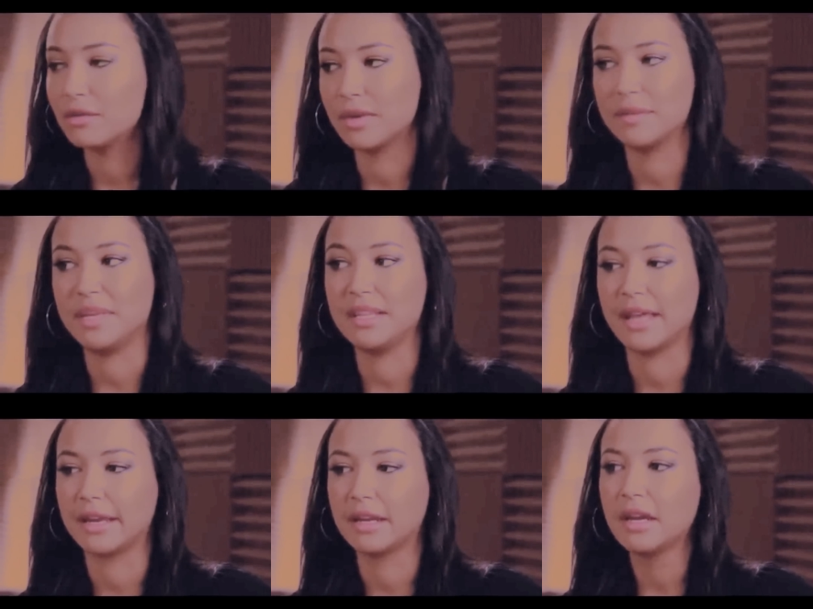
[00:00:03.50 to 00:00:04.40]
I don't want to be
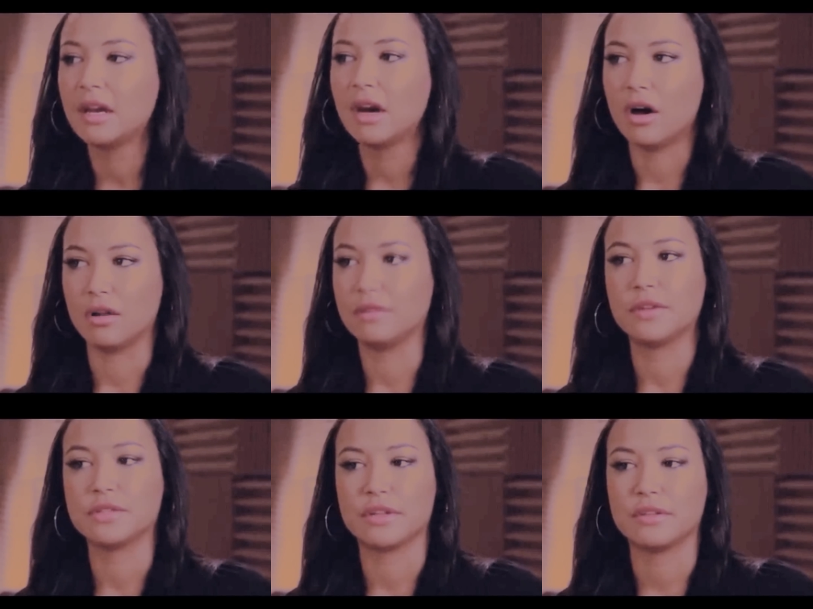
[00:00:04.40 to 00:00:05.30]
like all
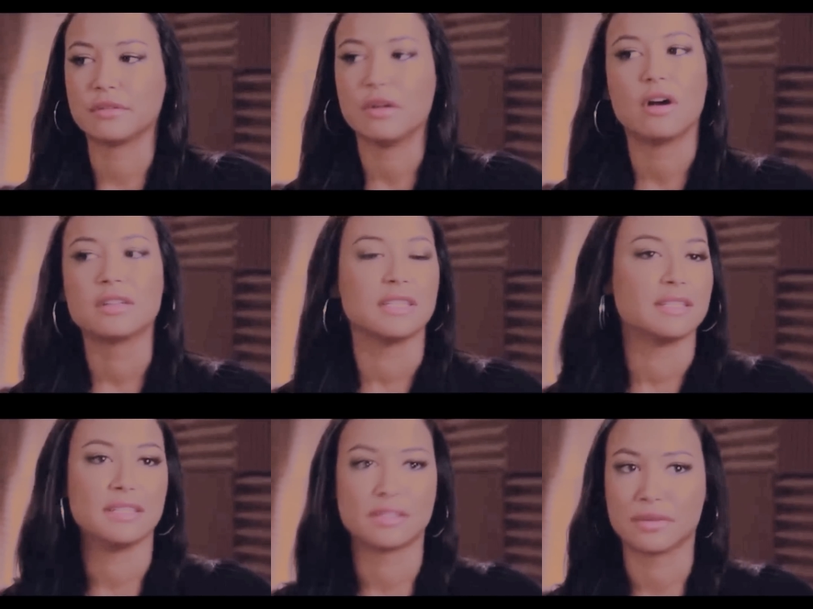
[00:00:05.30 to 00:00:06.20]
of those other long
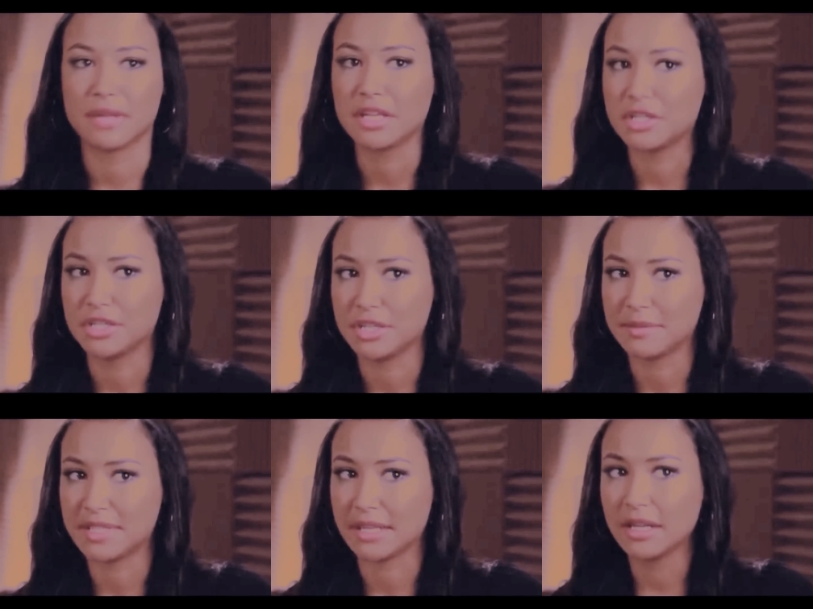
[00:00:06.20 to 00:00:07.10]
distance
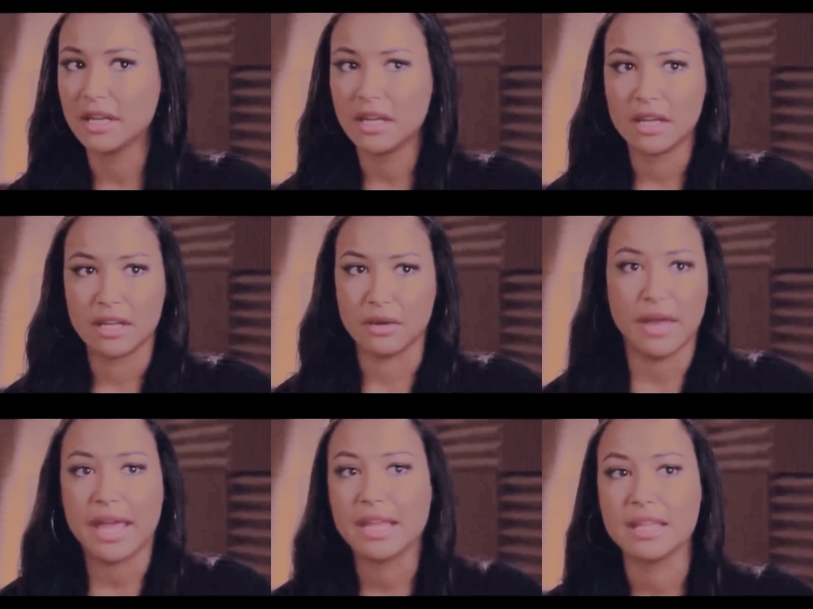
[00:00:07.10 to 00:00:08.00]
relationships that, you
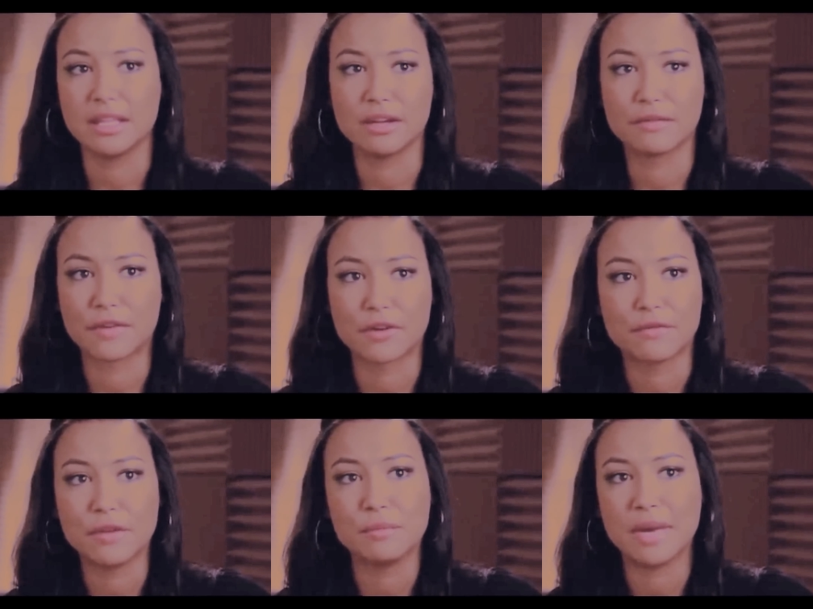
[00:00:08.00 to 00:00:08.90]
know, hang in there for
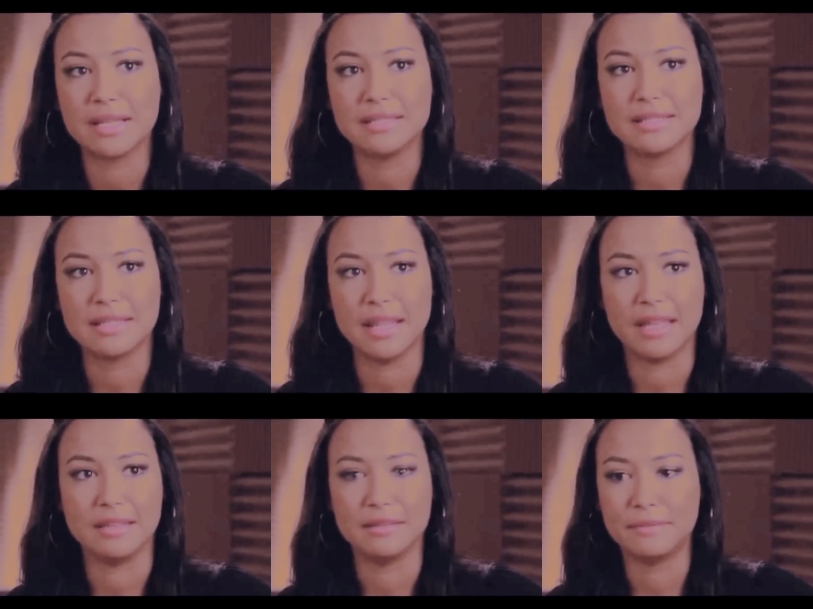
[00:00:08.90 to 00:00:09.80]
a few months and
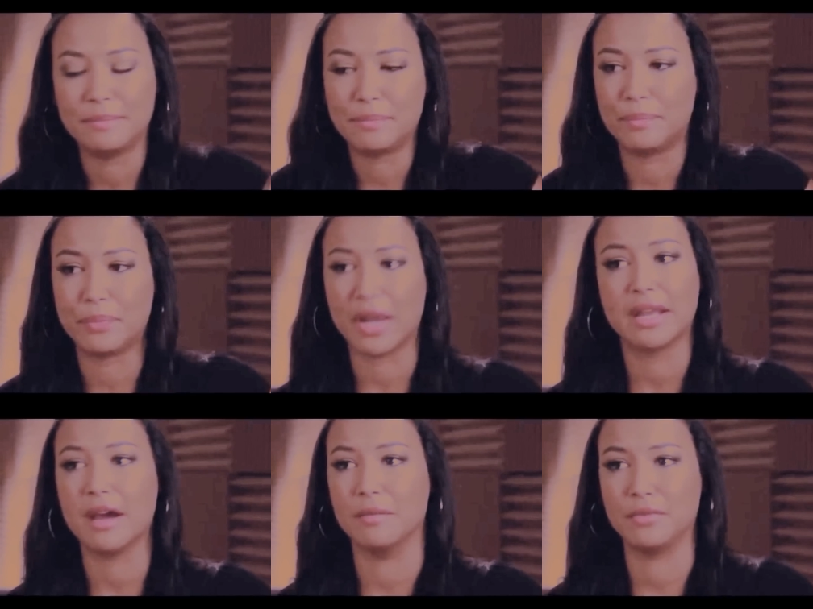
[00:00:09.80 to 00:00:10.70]
then
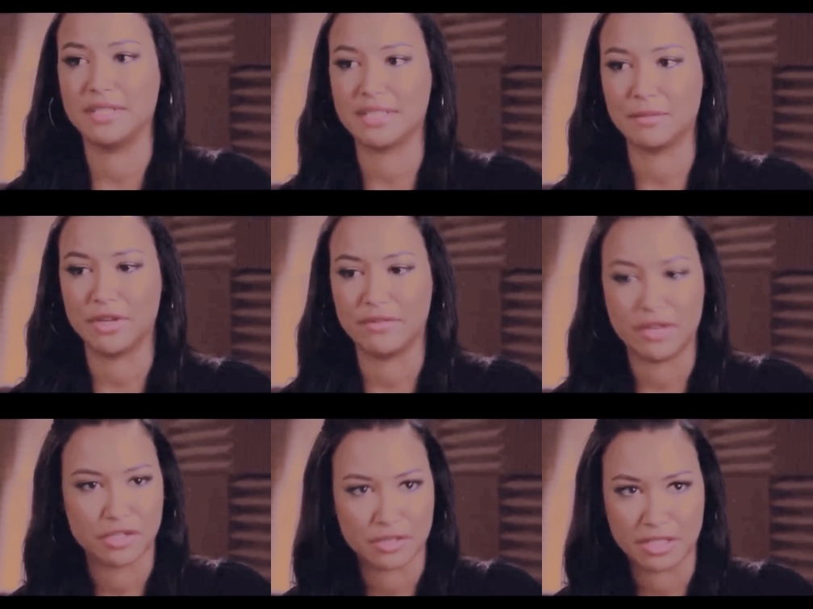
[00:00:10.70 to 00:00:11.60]
break up when someone
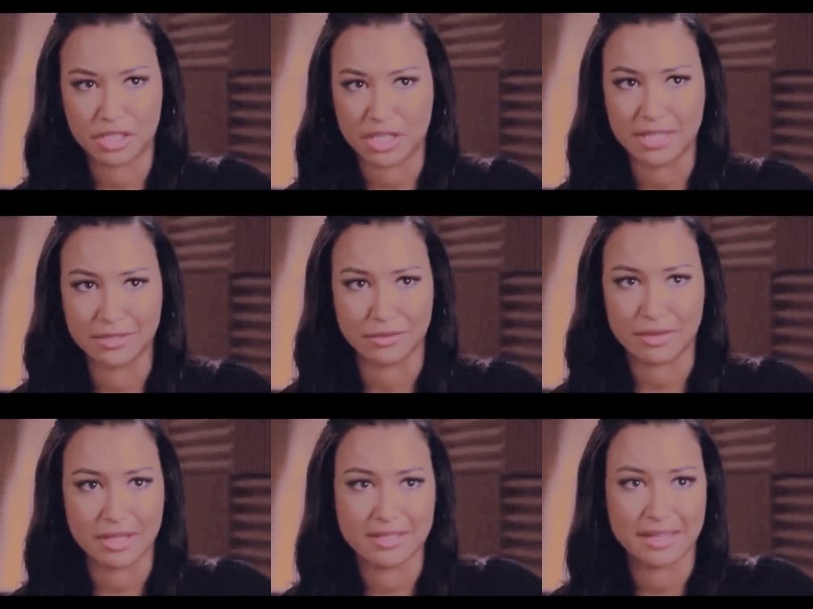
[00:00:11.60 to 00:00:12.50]
eventually cheats or
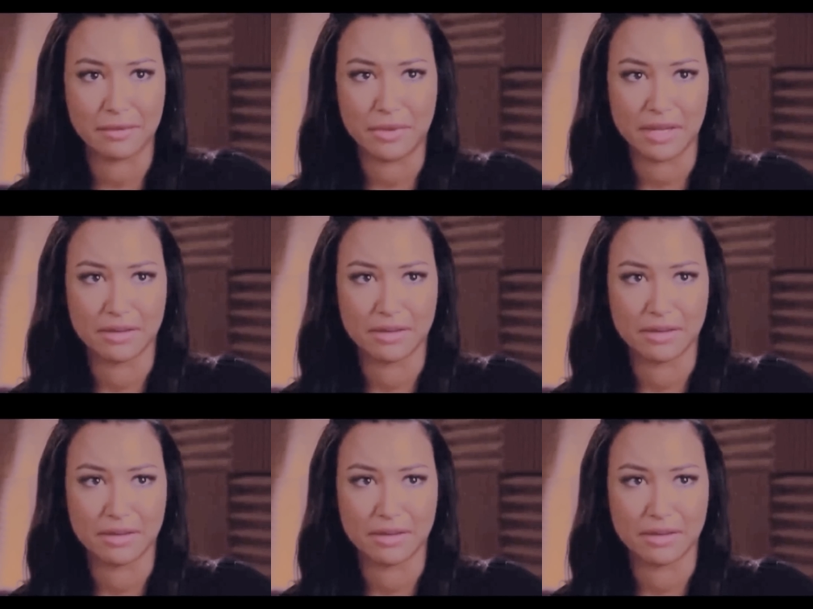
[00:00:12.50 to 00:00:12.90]
things get